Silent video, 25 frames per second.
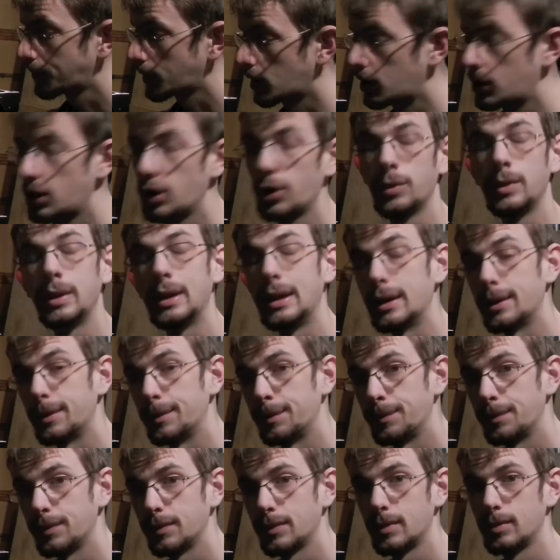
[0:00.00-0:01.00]
you don't need them
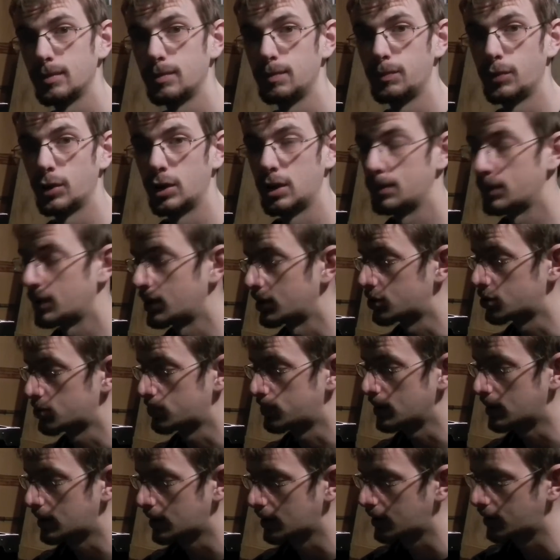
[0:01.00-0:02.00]
pretty much
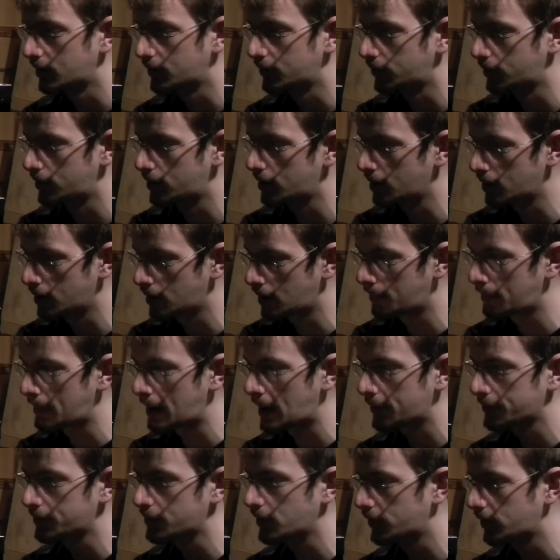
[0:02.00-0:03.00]
because the
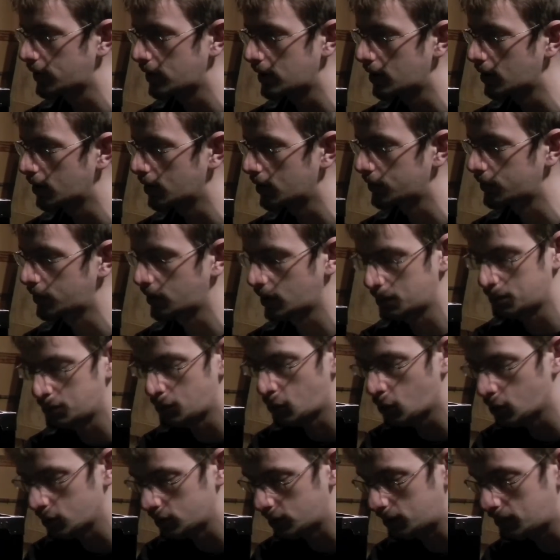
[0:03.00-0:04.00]
amount that's here is going to
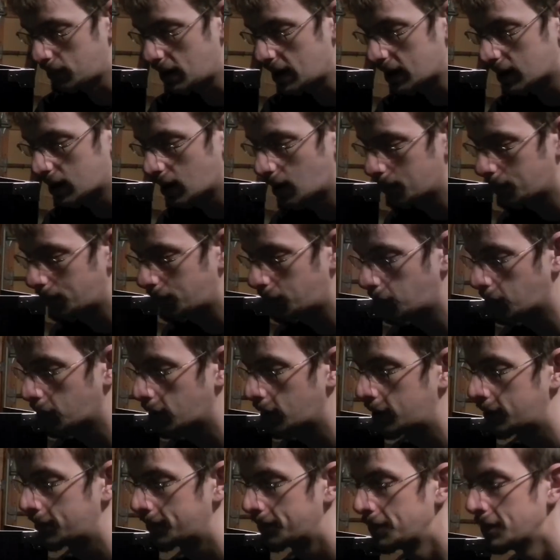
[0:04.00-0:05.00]
more than make up for
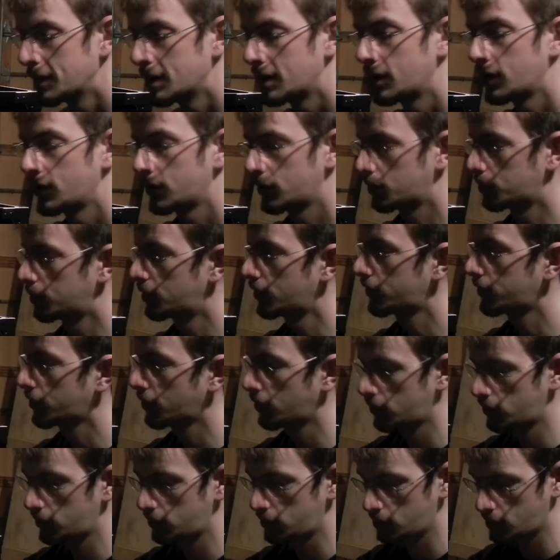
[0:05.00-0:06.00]
it. So we're just
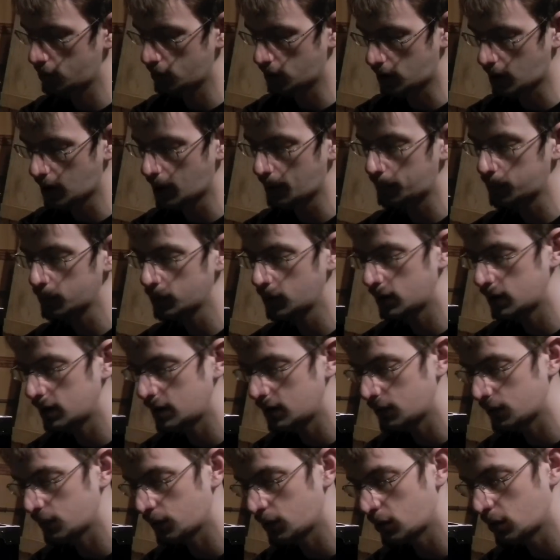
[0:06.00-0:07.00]
going to do a couple of
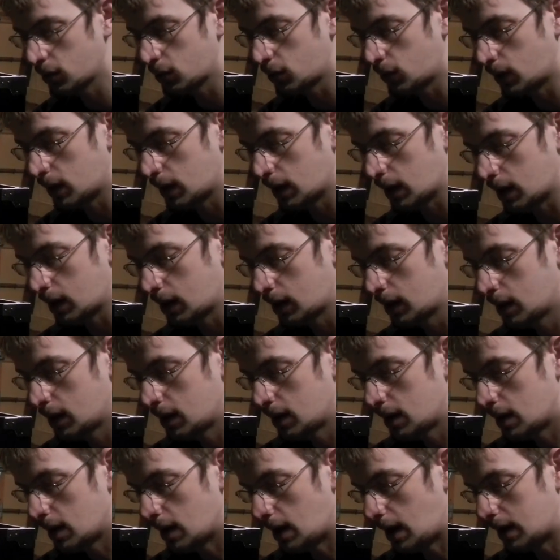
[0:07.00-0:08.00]
these real quick
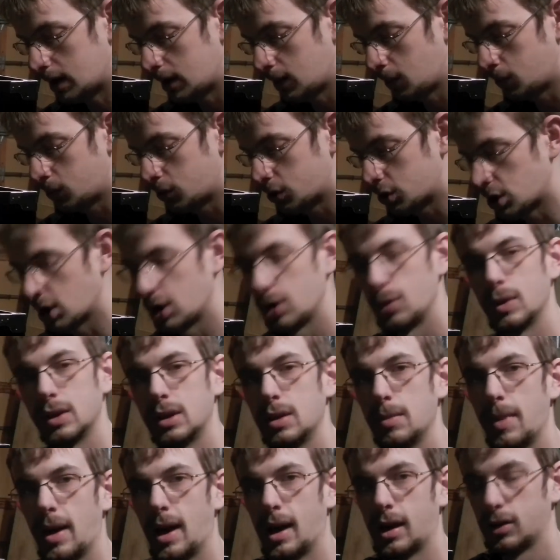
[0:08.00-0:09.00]
and then we'll show you what
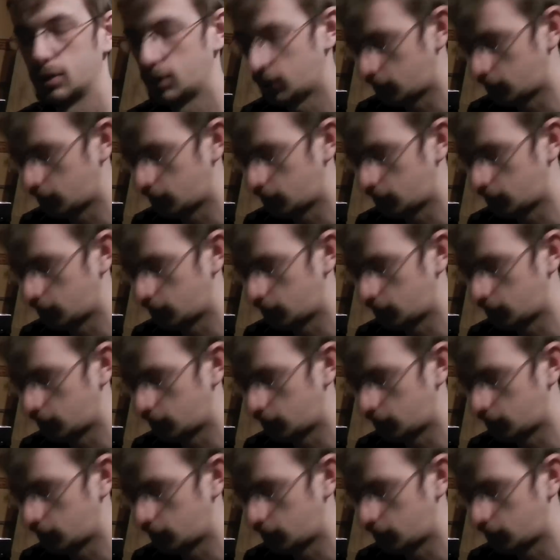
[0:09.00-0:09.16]
the back